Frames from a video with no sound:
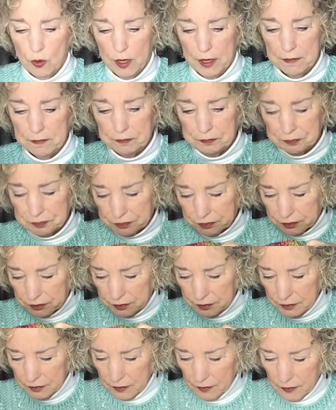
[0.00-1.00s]
it.
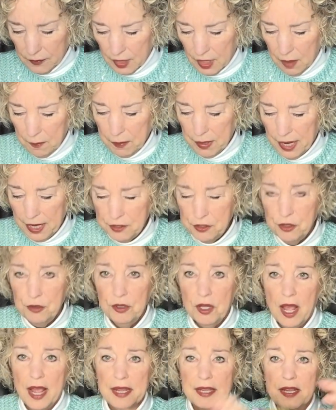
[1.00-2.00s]
But I do
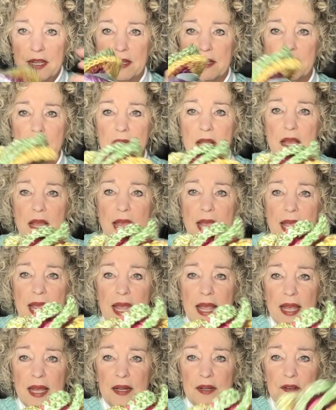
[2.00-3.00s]
like it.
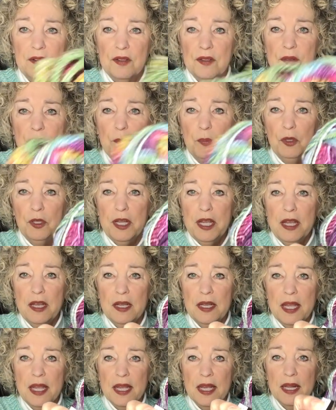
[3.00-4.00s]
And the bling
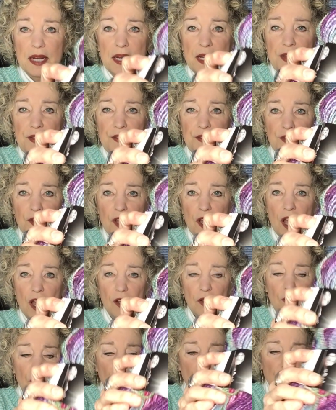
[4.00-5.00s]
again is the
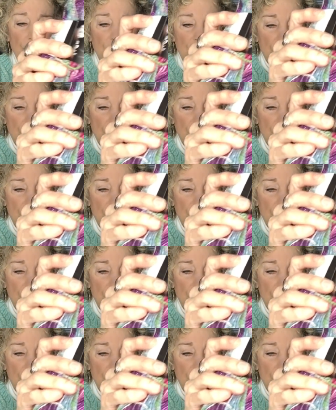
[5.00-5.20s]
color of